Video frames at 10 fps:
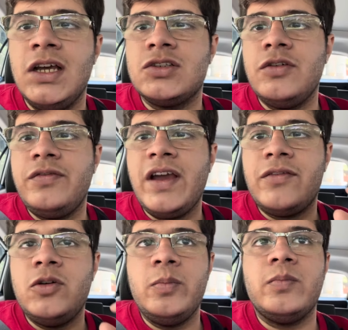So if we
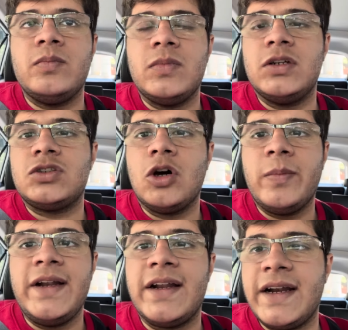have to stop
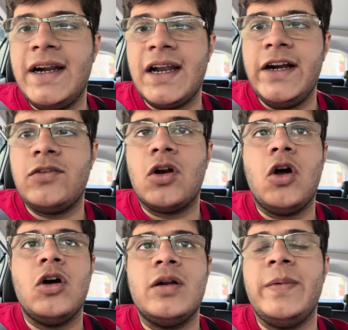in a red light for a
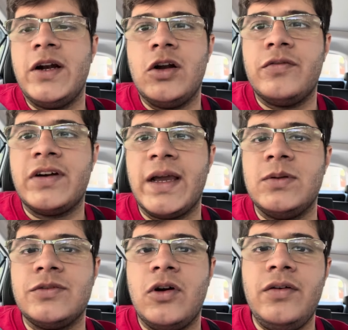longer period of time,
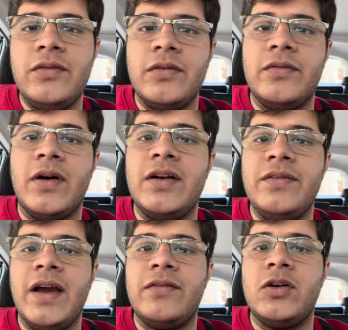so what
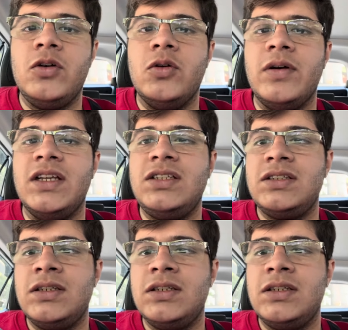we have to do is